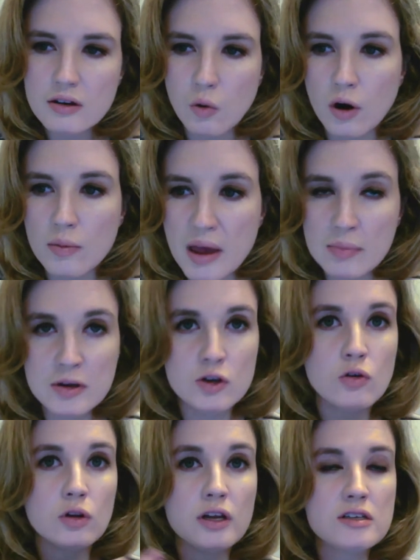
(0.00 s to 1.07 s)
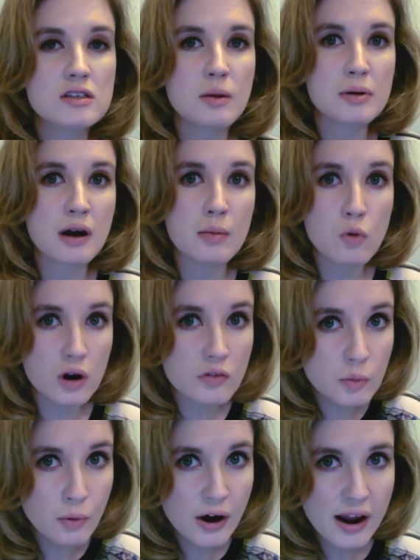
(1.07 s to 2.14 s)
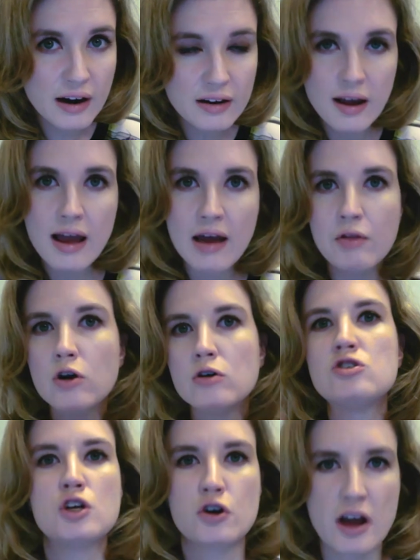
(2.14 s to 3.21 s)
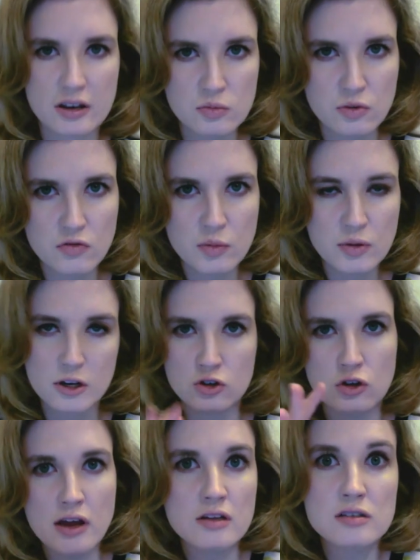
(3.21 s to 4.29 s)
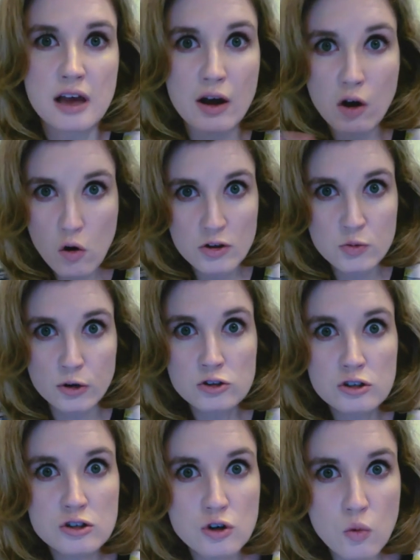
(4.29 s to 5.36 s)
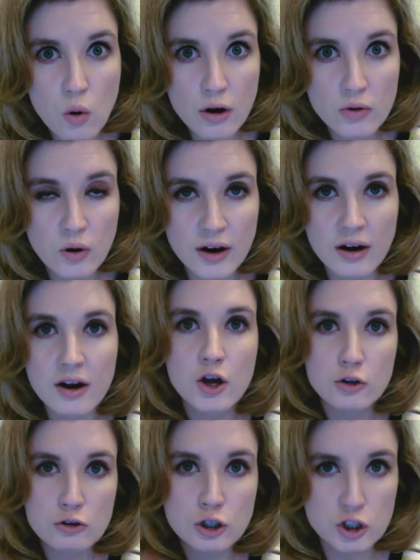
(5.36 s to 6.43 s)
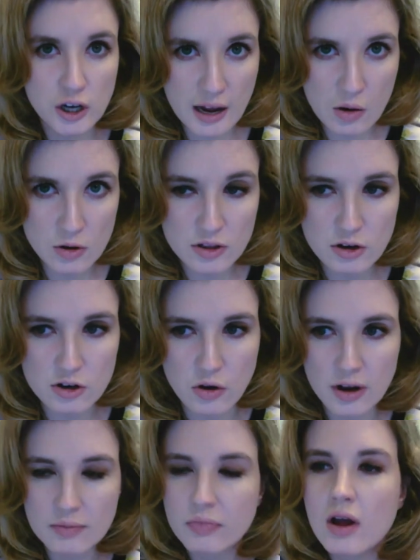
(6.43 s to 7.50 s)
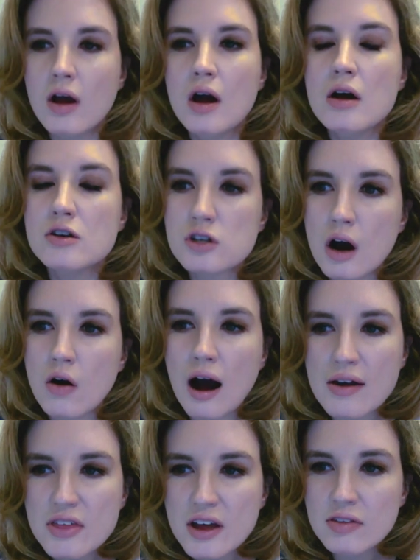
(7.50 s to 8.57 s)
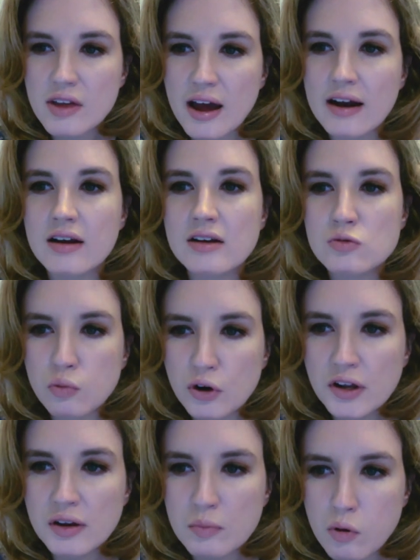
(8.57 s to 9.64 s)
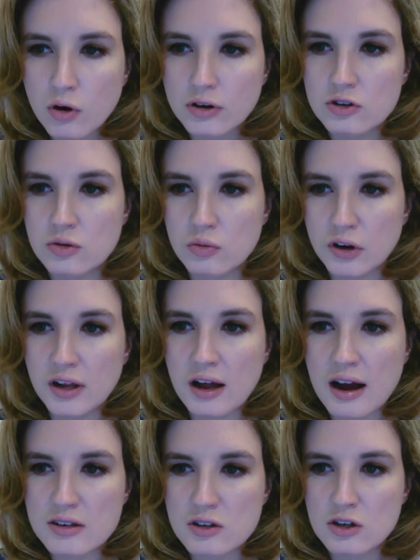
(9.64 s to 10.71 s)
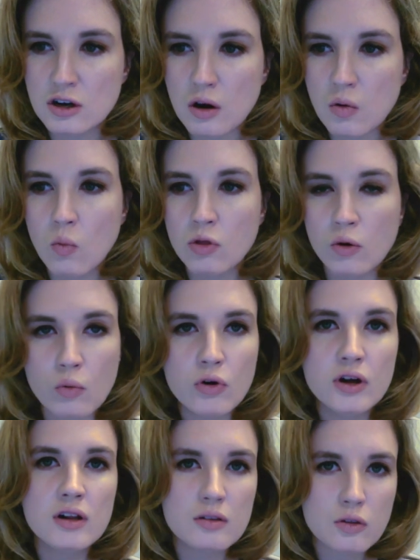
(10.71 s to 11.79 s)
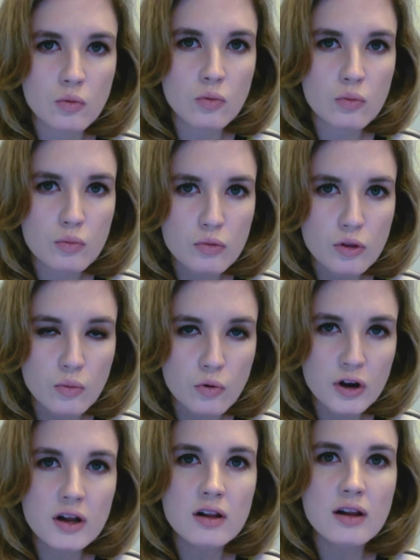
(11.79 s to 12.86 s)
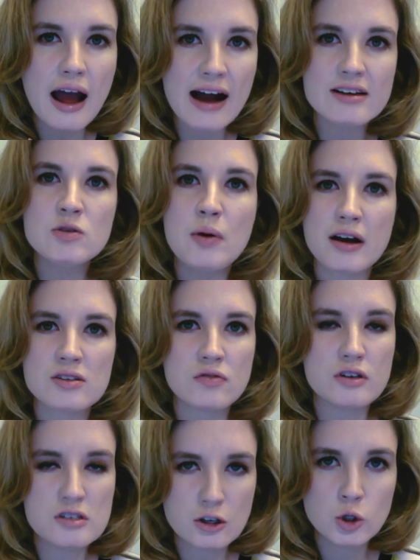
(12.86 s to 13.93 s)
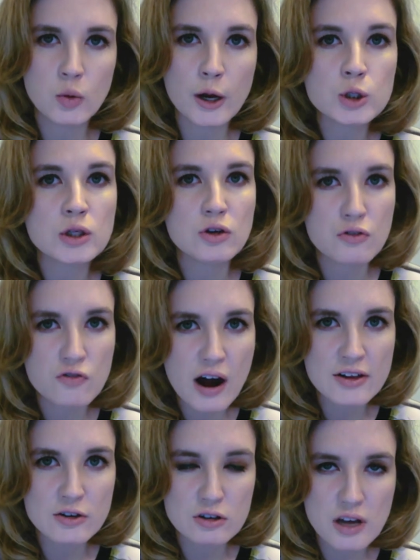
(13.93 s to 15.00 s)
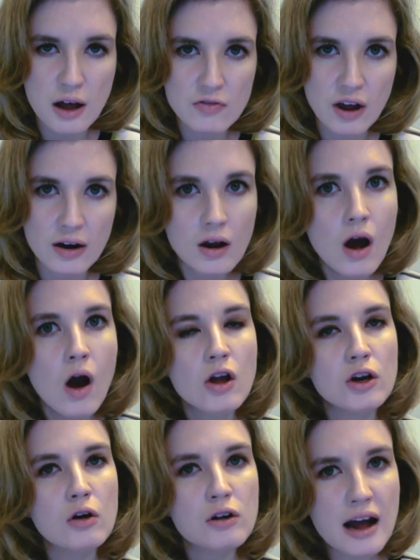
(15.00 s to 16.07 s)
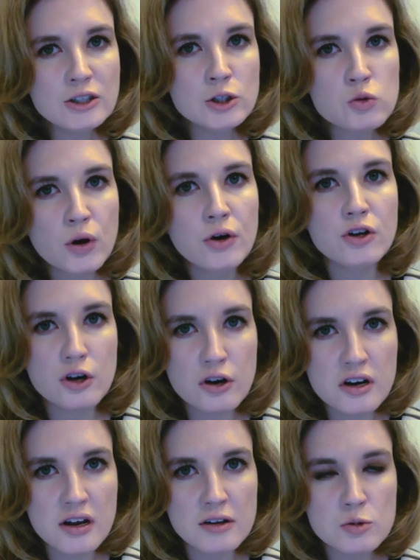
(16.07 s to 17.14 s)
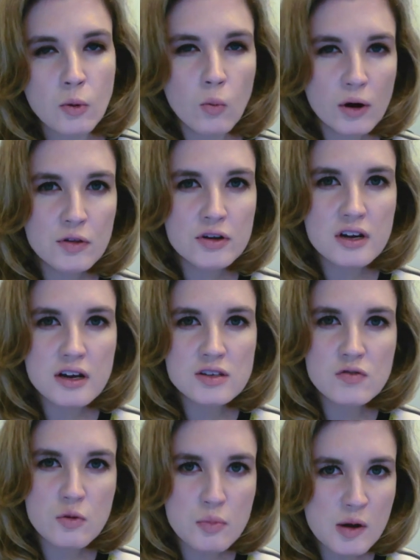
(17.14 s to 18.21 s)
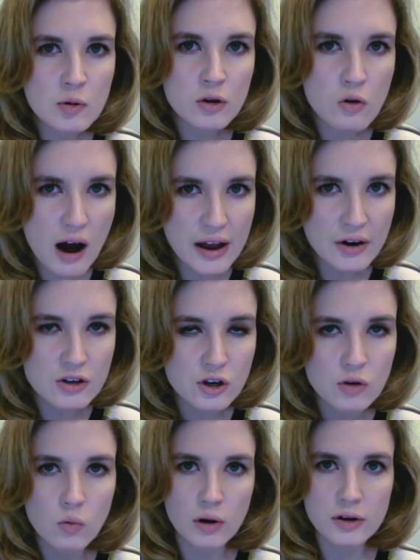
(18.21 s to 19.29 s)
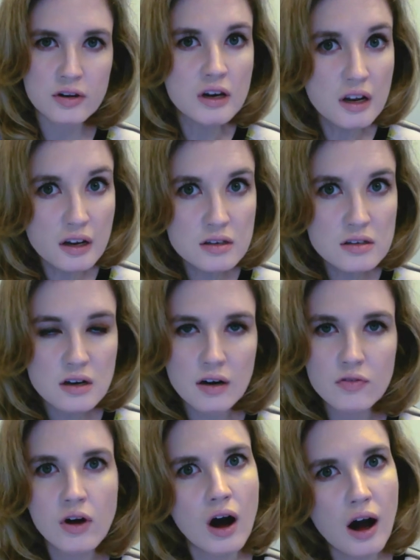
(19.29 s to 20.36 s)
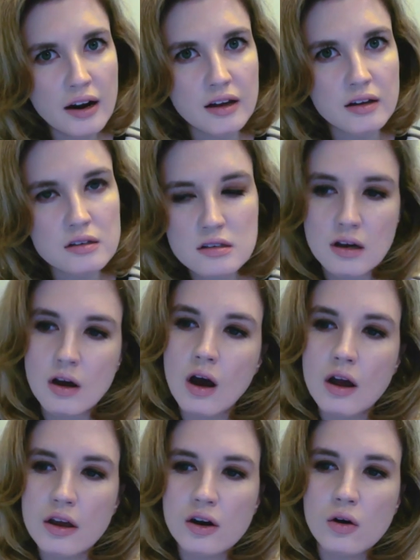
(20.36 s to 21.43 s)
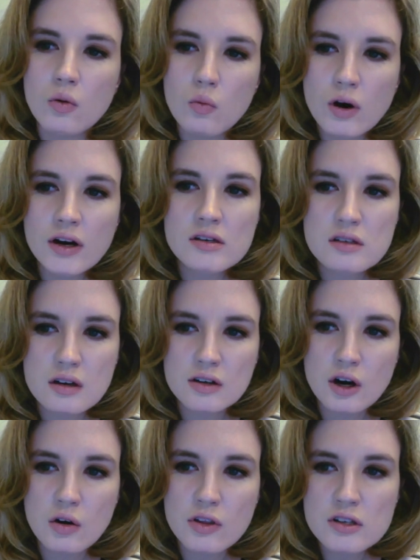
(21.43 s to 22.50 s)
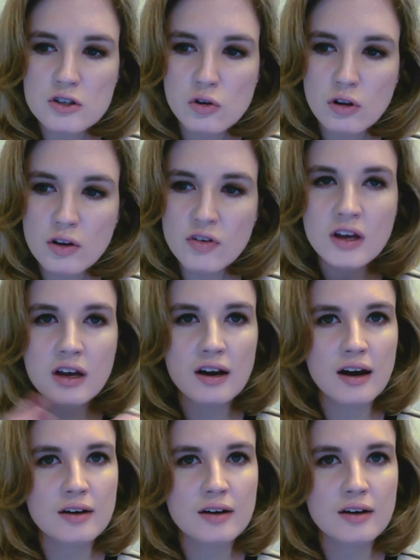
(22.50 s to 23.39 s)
Or maybe you at least get become more of a brand and they'll go see your next movie because they can say, oh, this person's an award winner. You should check out what they're doing. So I think that it's really important to realize, you know, the real aspects of a situation that you find yourself in. You know, not just what are your needs, but what are the needs of the people who hired you? What are the needs of the audience? You know, what is the, you know, this, you're living in,